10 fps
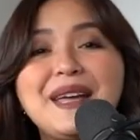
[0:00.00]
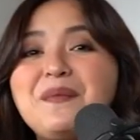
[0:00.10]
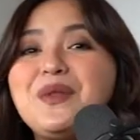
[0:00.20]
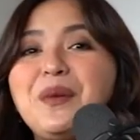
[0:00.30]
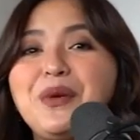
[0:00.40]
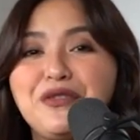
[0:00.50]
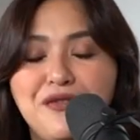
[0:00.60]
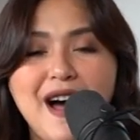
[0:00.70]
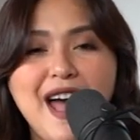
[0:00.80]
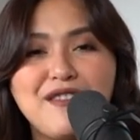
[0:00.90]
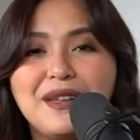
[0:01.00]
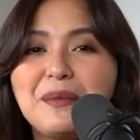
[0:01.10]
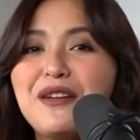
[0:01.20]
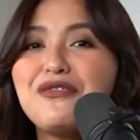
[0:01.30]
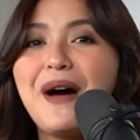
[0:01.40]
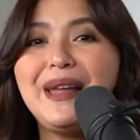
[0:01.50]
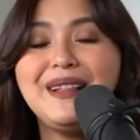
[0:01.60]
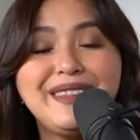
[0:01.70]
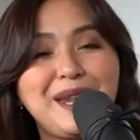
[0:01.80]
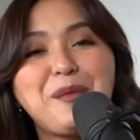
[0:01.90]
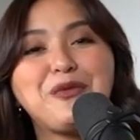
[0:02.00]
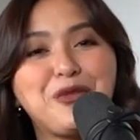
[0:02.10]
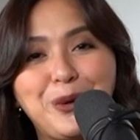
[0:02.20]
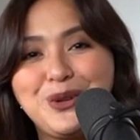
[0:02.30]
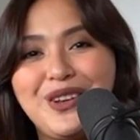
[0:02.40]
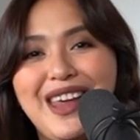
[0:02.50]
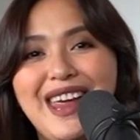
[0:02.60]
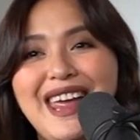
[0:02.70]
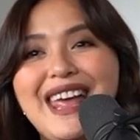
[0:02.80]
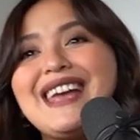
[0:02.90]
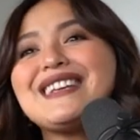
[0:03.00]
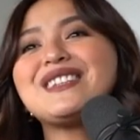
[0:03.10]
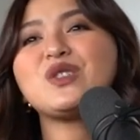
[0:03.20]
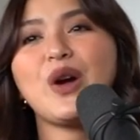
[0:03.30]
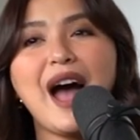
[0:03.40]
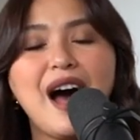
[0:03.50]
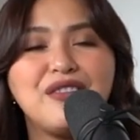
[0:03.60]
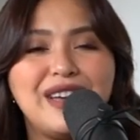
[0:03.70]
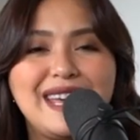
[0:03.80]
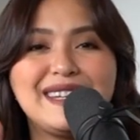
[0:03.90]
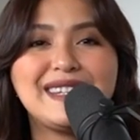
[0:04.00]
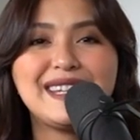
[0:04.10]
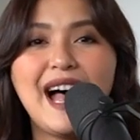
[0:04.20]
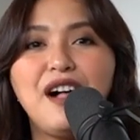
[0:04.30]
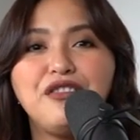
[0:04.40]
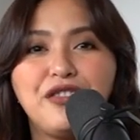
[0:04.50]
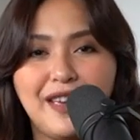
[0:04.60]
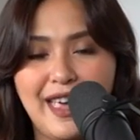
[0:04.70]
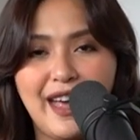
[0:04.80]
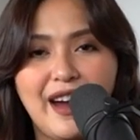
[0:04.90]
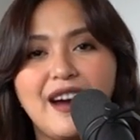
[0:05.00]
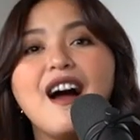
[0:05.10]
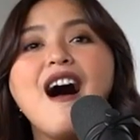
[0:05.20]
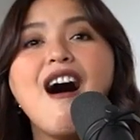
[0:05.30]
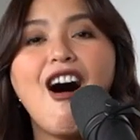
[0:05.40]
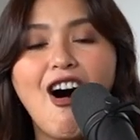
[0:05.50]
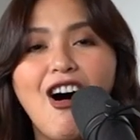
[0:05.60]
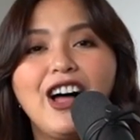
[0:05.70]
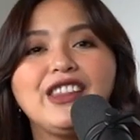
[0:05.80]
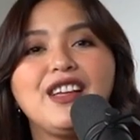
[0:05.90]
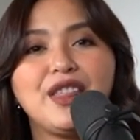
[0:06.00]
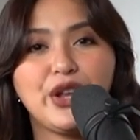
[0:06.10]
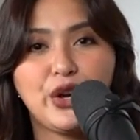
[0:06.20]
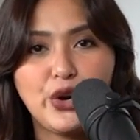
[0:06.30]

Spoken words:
Tip number 5, and my final tip for today, is to have a self-care on the